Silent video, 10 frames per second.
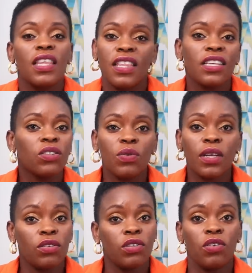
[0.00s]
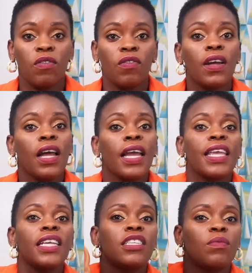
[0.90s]
the things to get rid of.
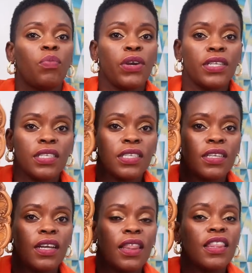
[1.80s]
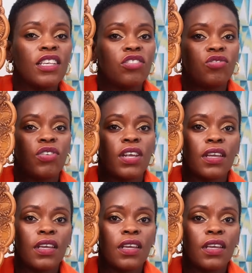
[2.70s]
Case in point, this tray.